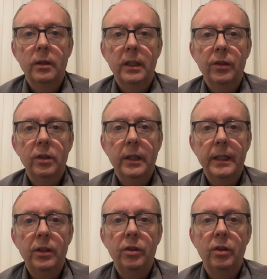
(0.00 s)
That's a
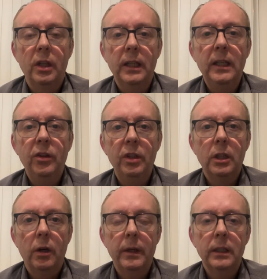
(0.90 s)
nice
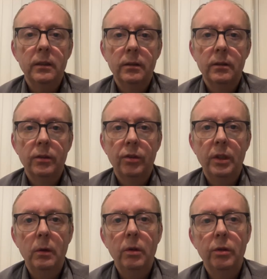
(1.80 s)
easygoing
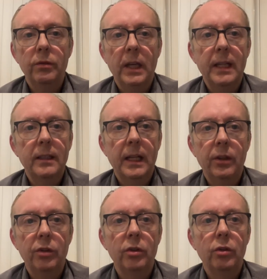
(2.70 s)
series of 10
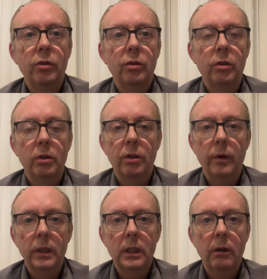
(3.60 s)
lessons. So
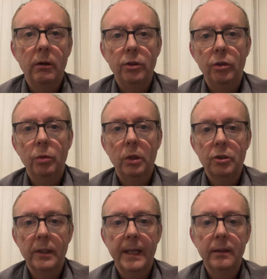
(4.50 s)
I encourage you to
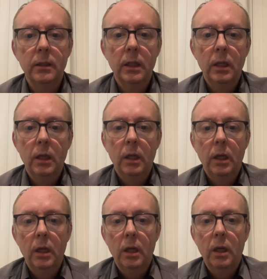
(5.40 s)
watch that.
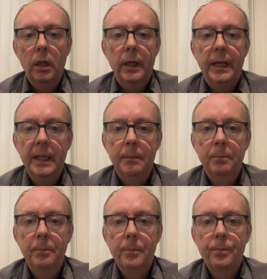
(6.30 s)

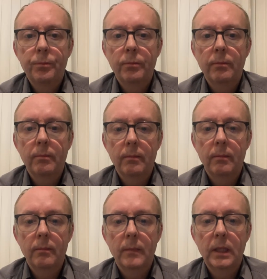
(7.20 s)
We're
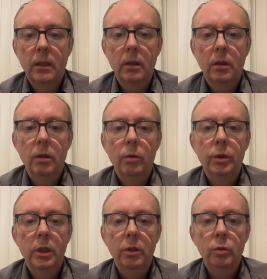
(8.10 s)

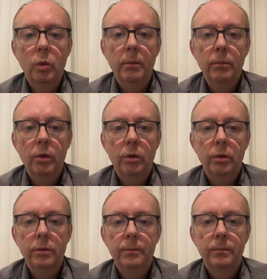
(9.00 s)
going to do one
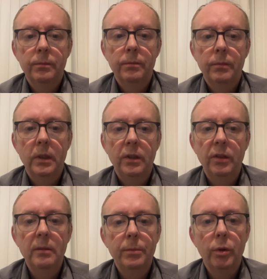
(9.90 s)
more. It's
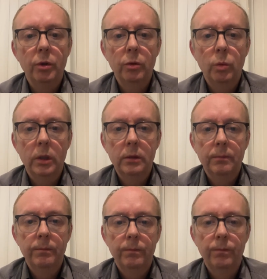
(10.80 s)
an important
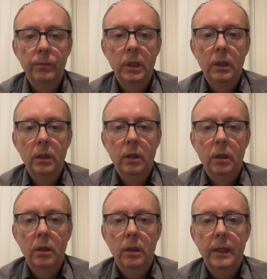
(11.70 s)
one.
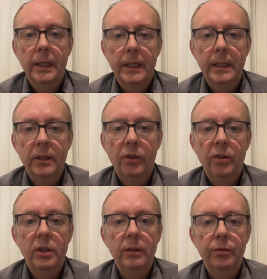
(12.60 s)
And
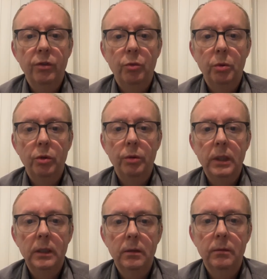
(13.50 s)
it's the difference
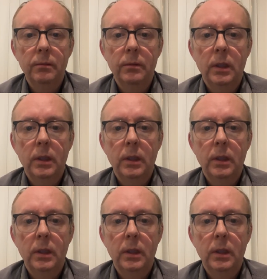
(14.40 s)
between